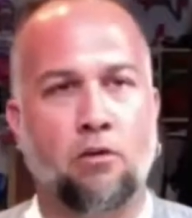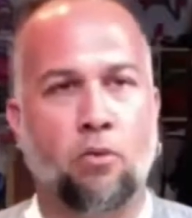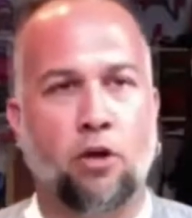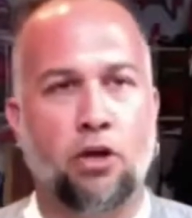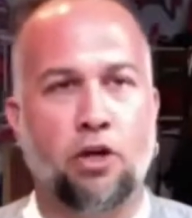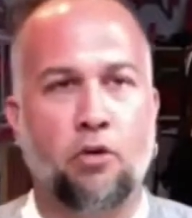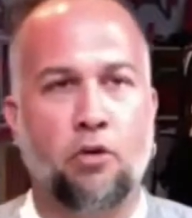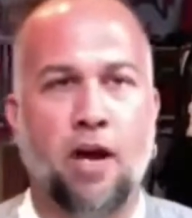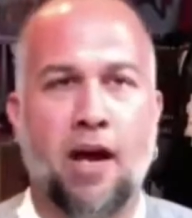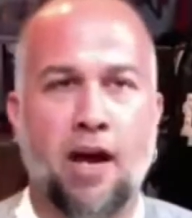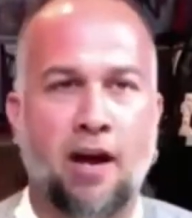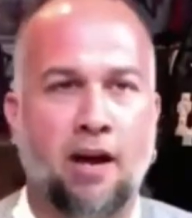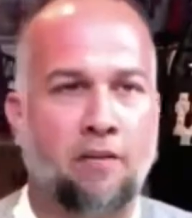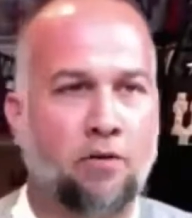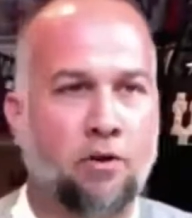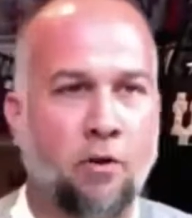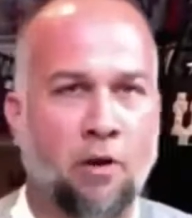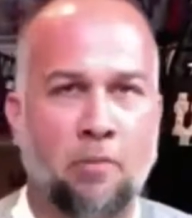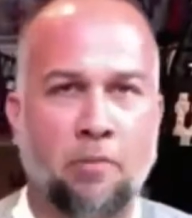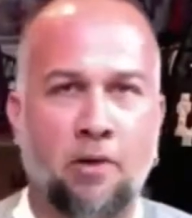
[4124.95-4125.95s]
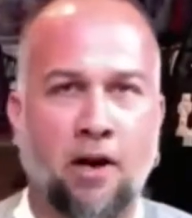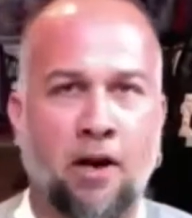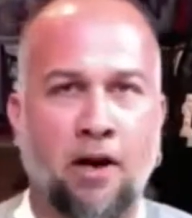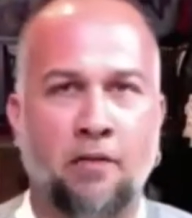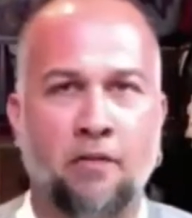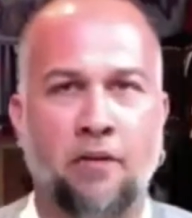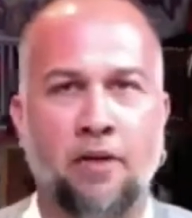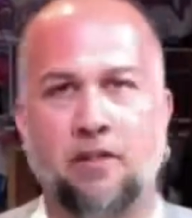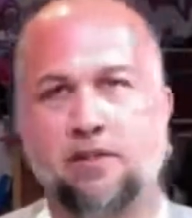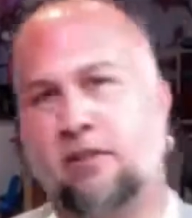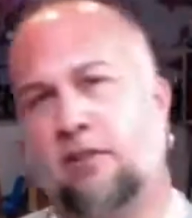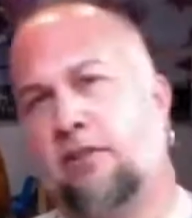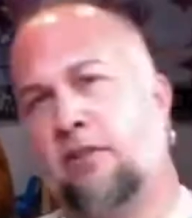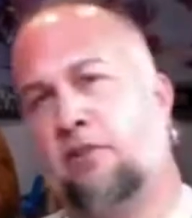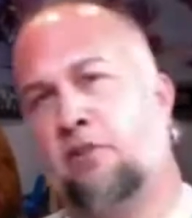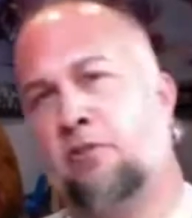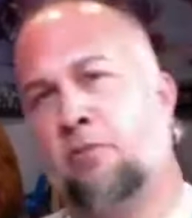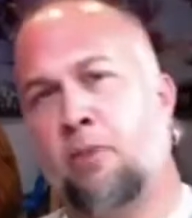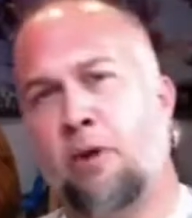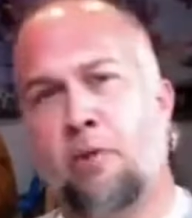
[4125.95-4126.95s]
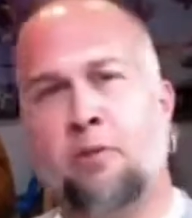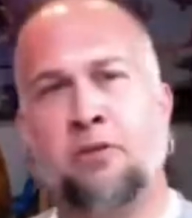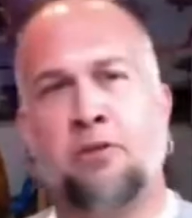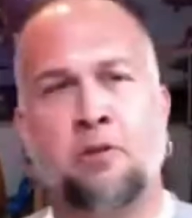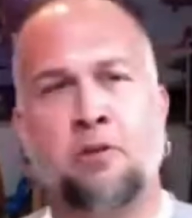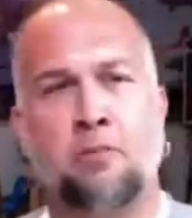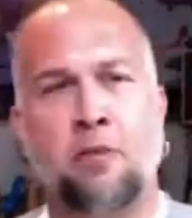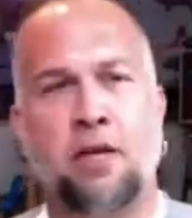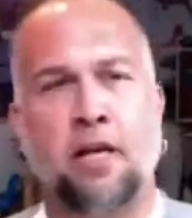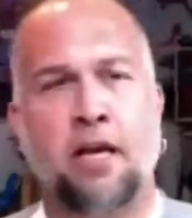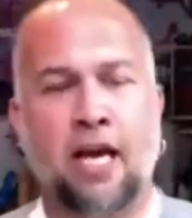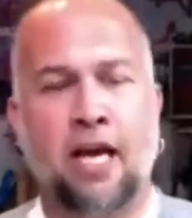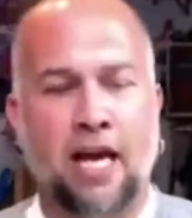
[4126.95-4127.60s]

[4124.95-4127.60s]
what you have going behind things, that there's purpose in meeting.